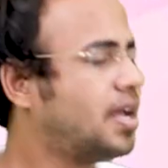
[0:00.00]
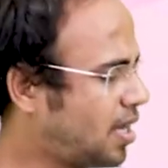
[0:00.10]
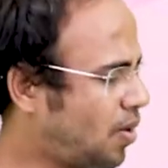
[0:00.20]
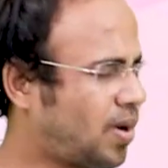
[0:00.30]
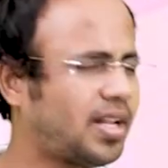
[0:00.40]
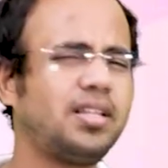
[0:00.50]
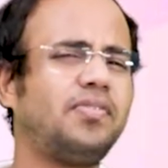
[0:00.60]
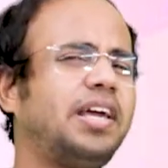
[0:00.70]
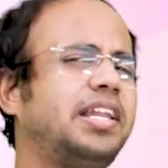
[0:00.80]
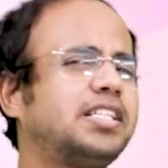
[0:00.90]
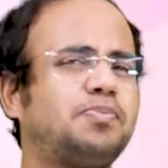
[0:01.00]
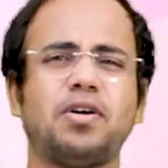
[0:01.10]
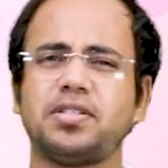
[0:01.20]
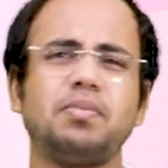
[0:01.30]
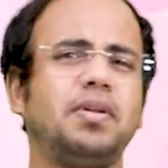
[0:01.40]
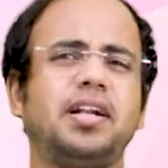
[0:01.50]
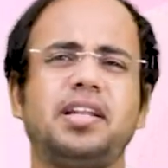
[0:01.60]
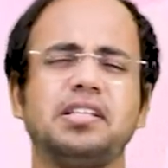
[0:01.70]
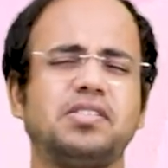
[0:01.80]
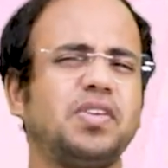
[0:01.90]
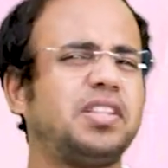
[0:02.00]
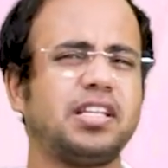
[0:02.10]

Now what are the various possibilities with